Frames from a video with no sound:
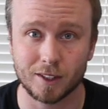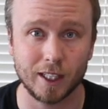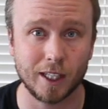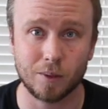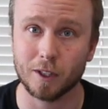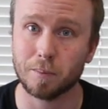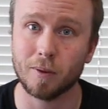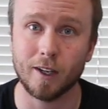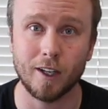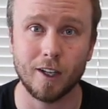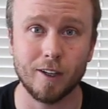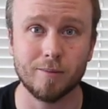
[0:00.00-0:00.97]
and then say quick
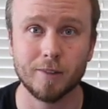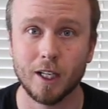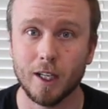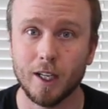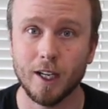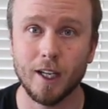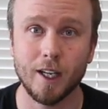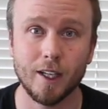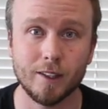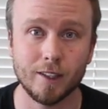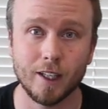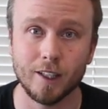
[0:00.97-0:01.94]
prayer
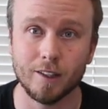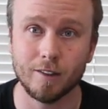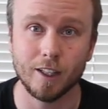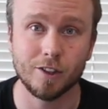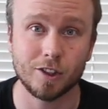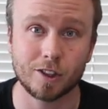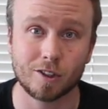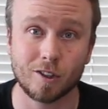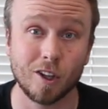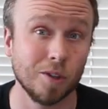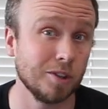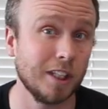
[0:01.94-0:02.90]
and just
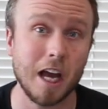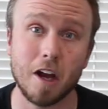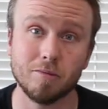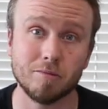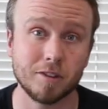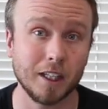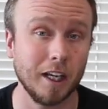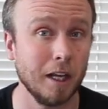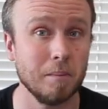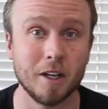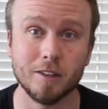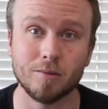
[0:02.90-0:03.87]
close down. Say
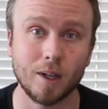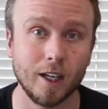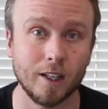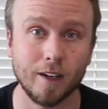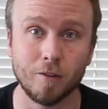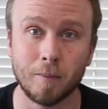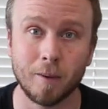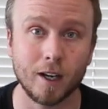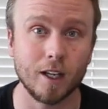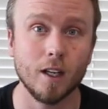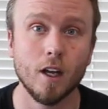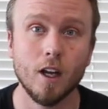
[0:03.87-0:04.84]
amen, right?
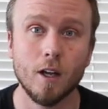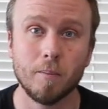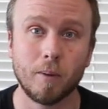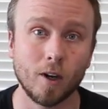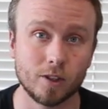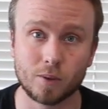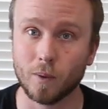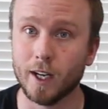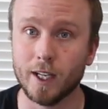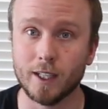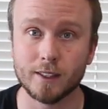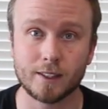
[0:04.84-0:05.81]
Everybody parts
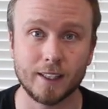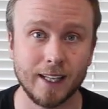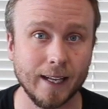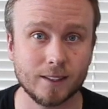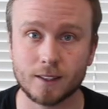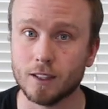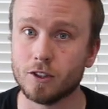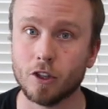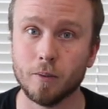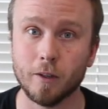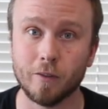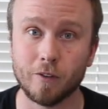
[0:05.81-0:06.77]
ways. That's the
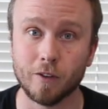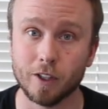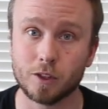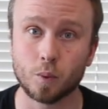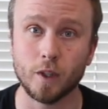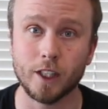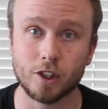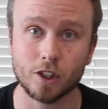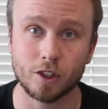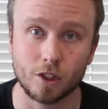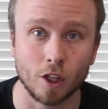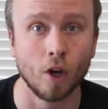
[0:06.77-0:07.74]
sermon for this week.
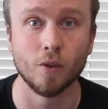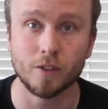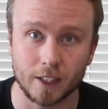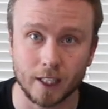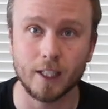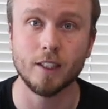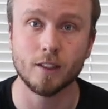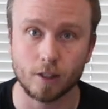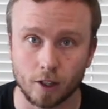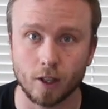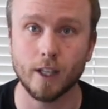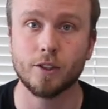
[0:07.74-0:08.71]
Just don't date
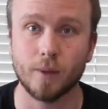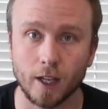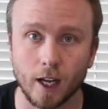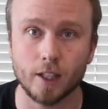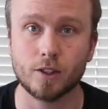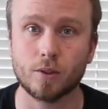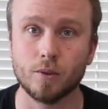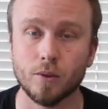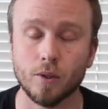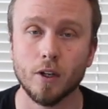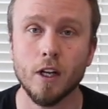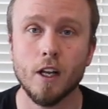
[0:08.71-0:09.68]
until you graduate high
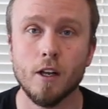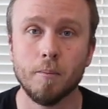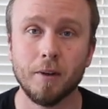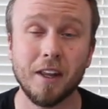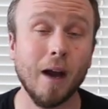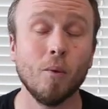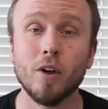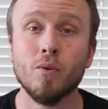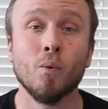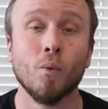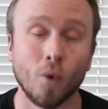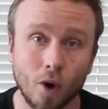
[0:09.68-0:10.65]
school. But that
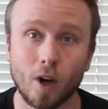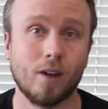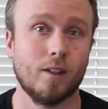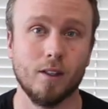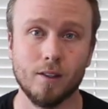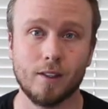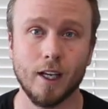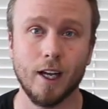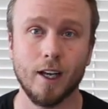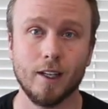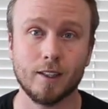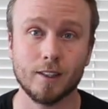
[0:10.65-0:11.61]
wouldn't work,
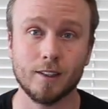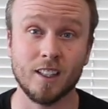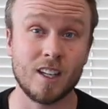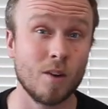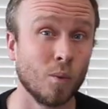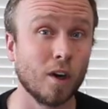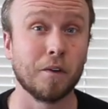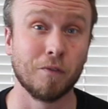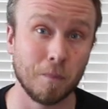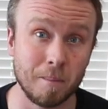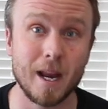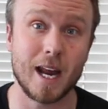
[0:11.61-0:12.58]
okay? Because it didn't work
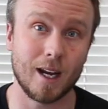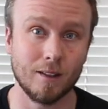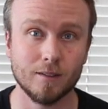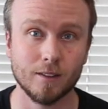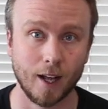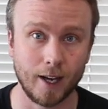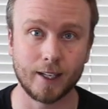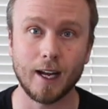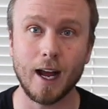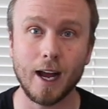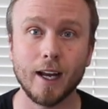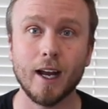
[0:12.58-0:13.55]
for me.
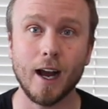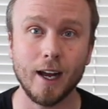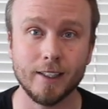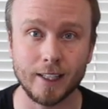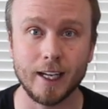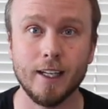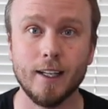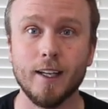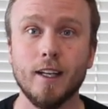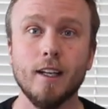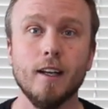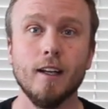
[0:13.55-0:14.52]
Like, I
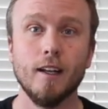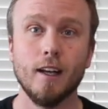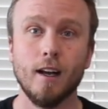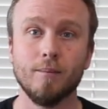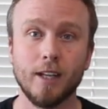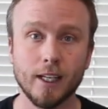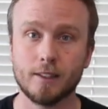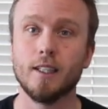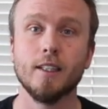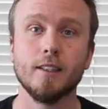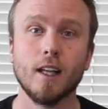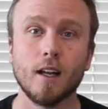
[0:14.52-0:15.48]
dated. I'm
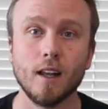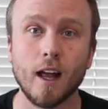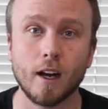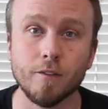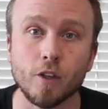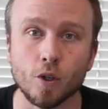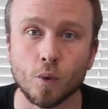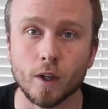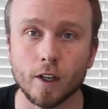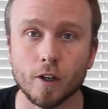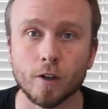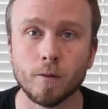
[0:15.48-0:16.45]
guessing that a lot of you
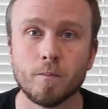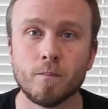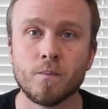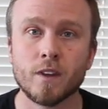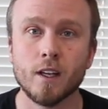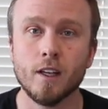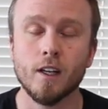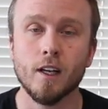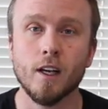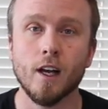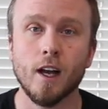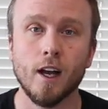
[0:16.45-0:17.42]
will
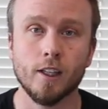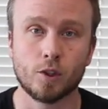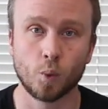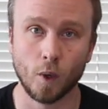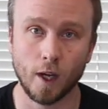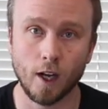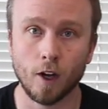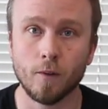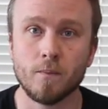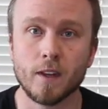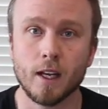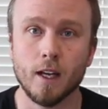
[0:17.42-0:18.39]
as
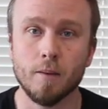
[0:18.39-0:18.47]
well.